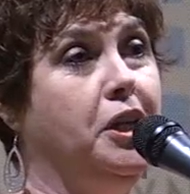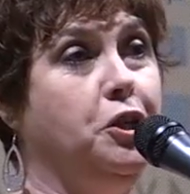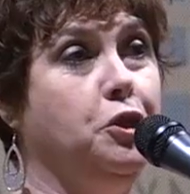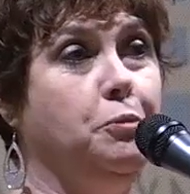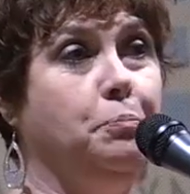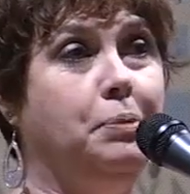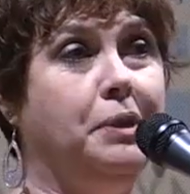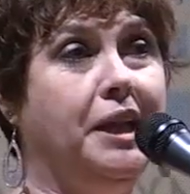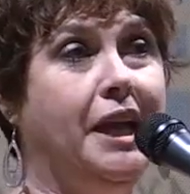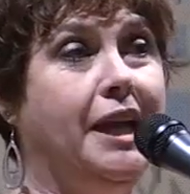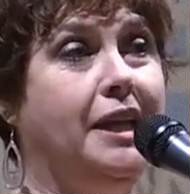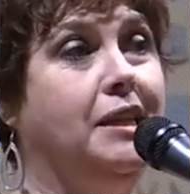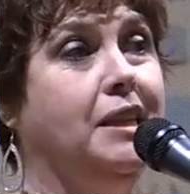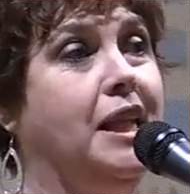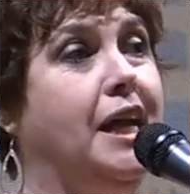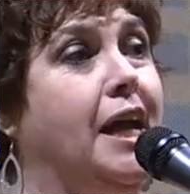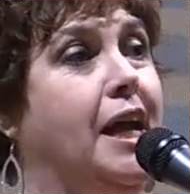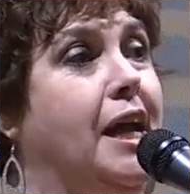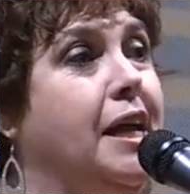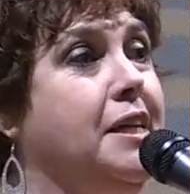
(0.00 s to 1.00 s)
and your plane
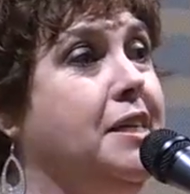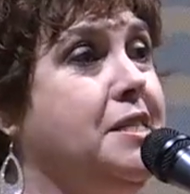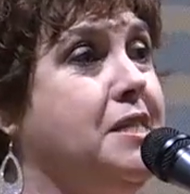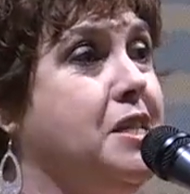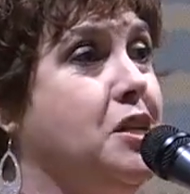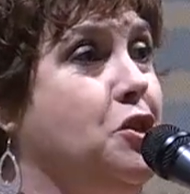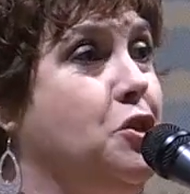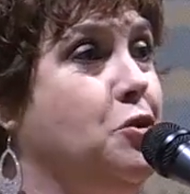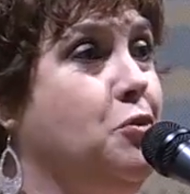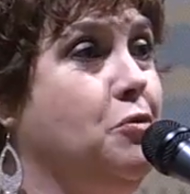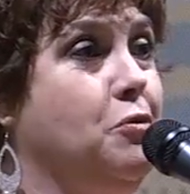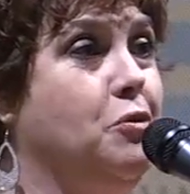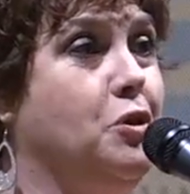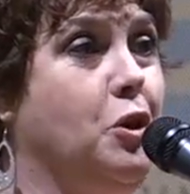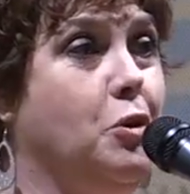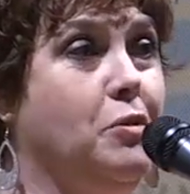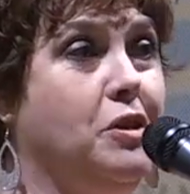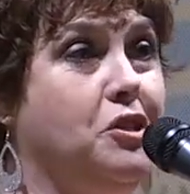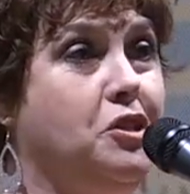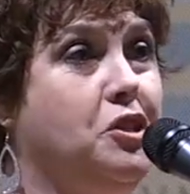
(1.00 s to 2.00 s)
lands and you
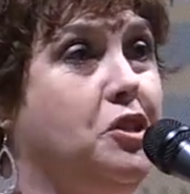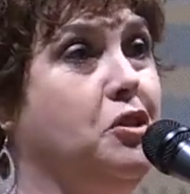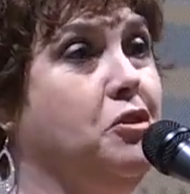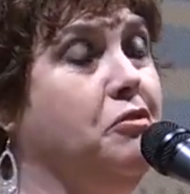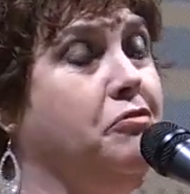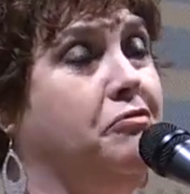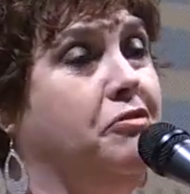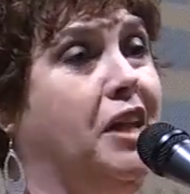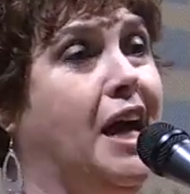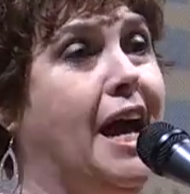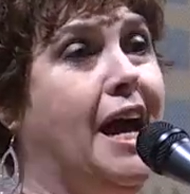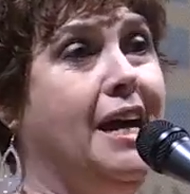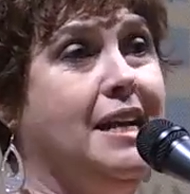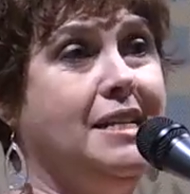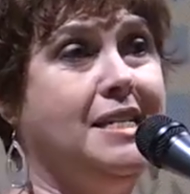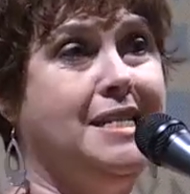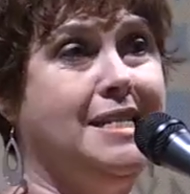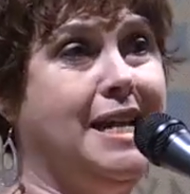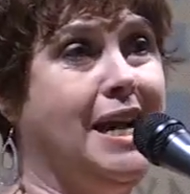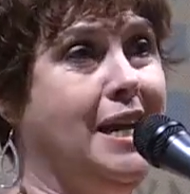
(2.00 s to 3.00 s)
go into your
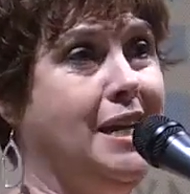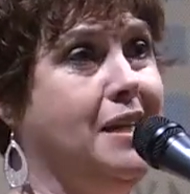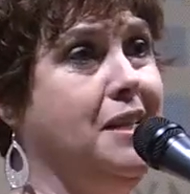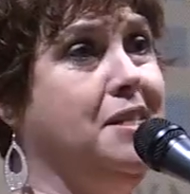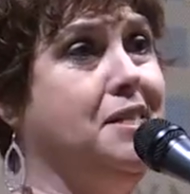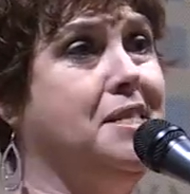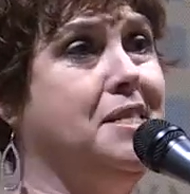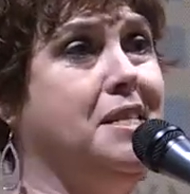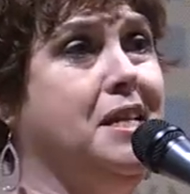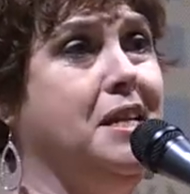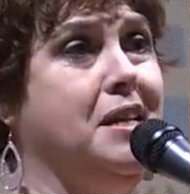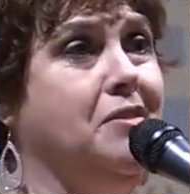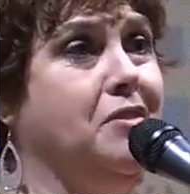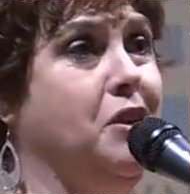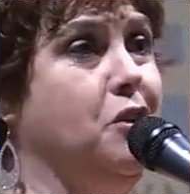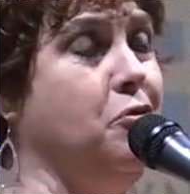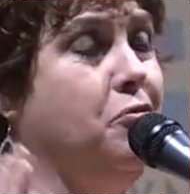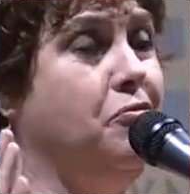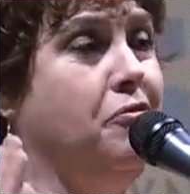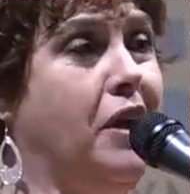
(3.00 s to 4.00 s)
flat, sight unseen
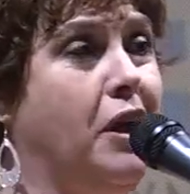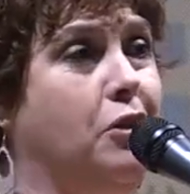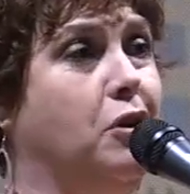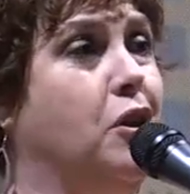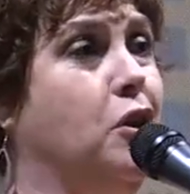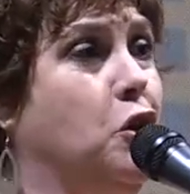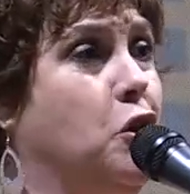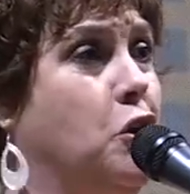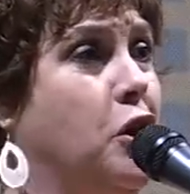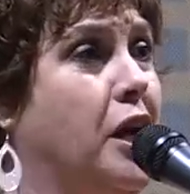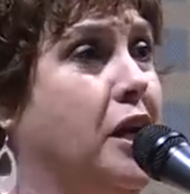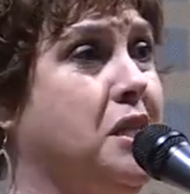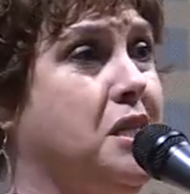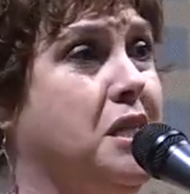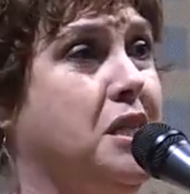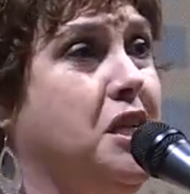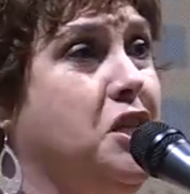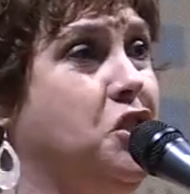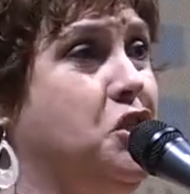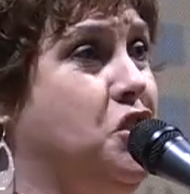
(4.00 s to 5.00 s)
that you found on
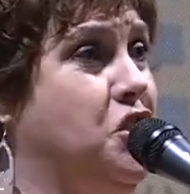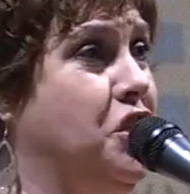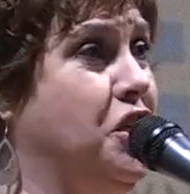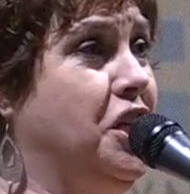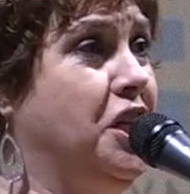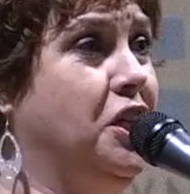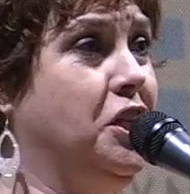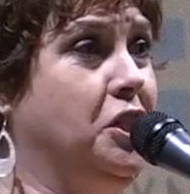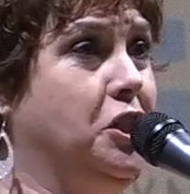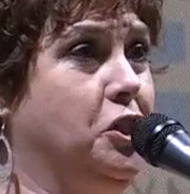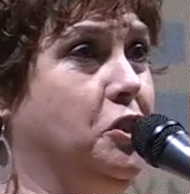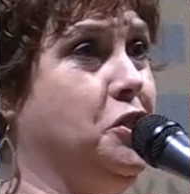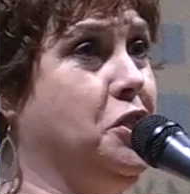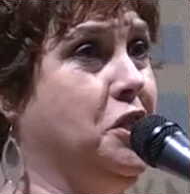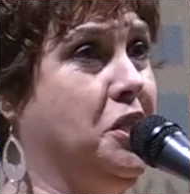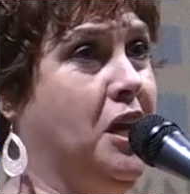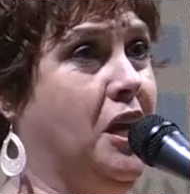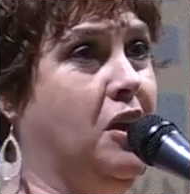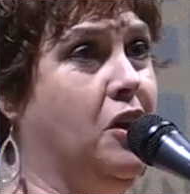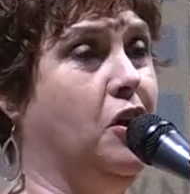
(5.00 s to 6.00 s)
Craigslist, you get a little
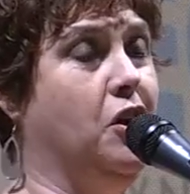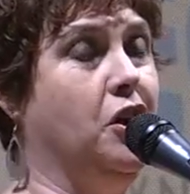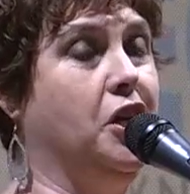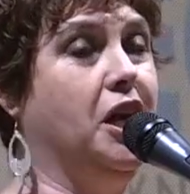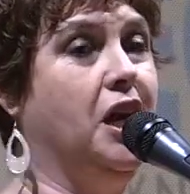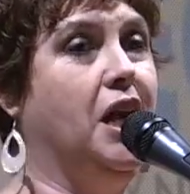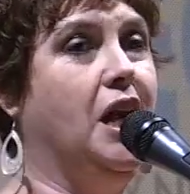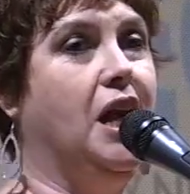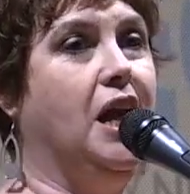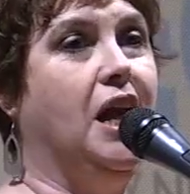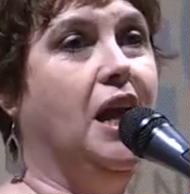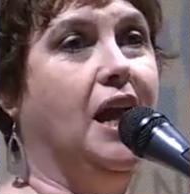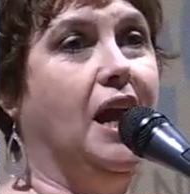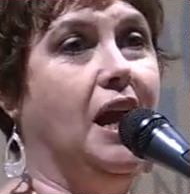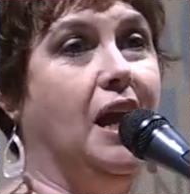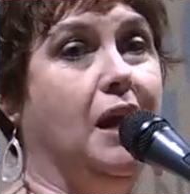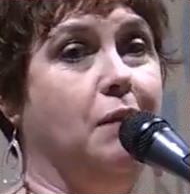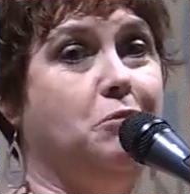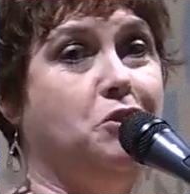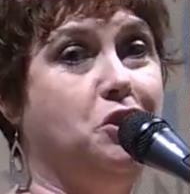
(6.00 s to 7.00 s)
scared.
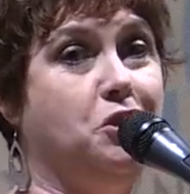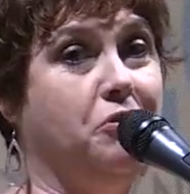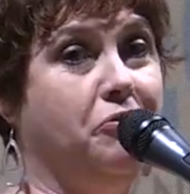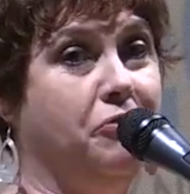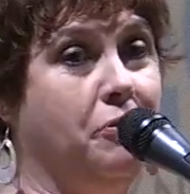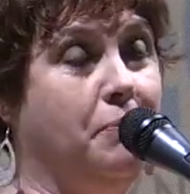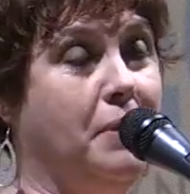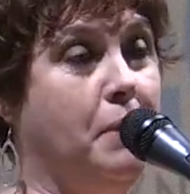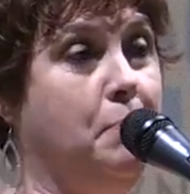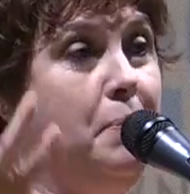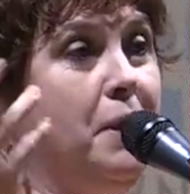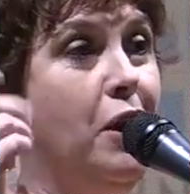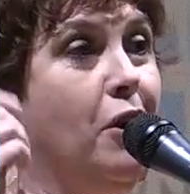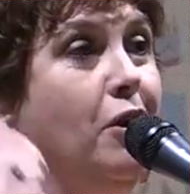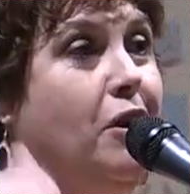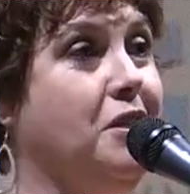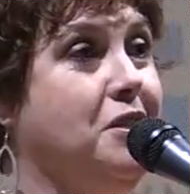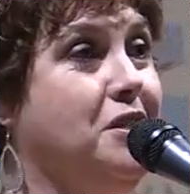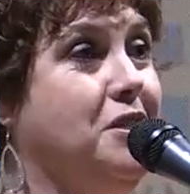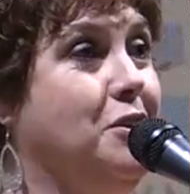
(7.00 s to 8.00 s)
And I'm sure for my
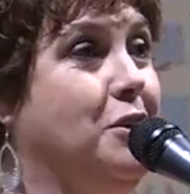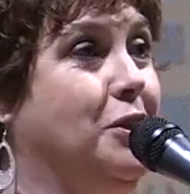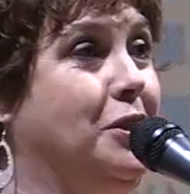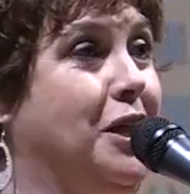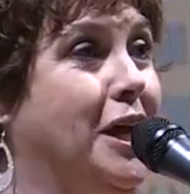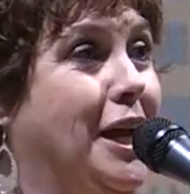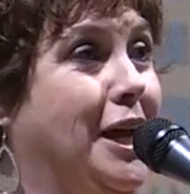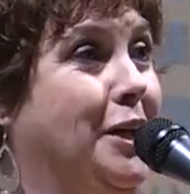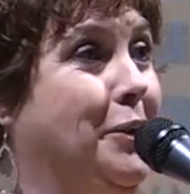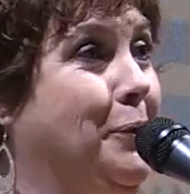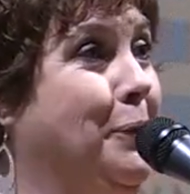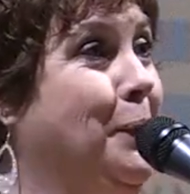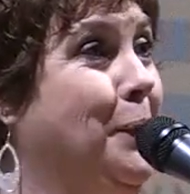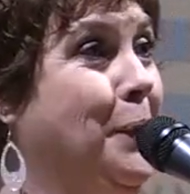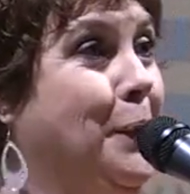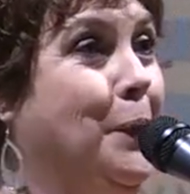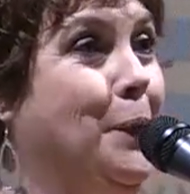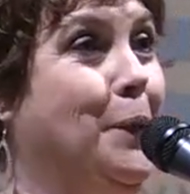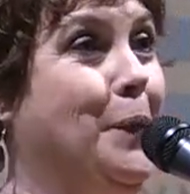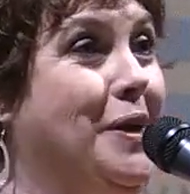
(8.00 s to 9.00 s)
parents, they're like,
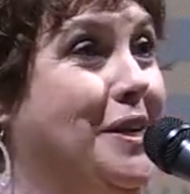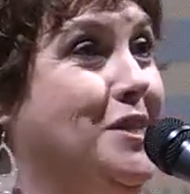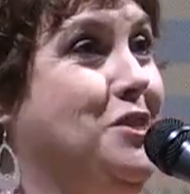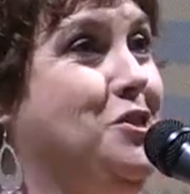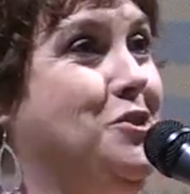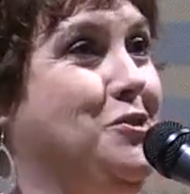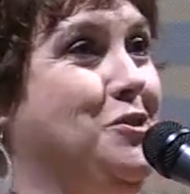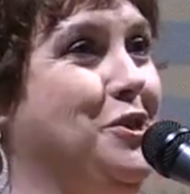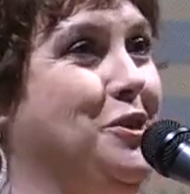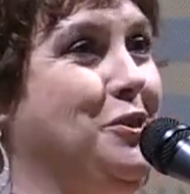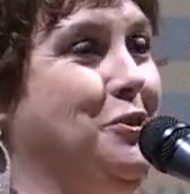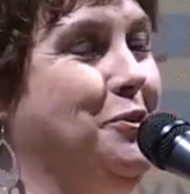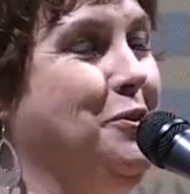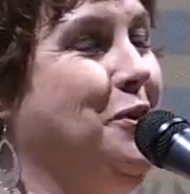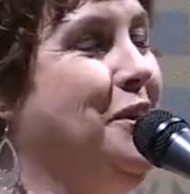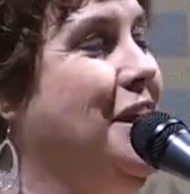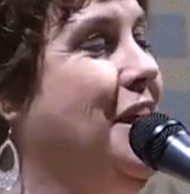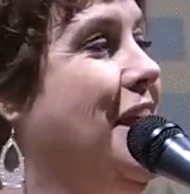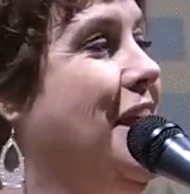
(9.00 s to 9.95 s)
what did you do?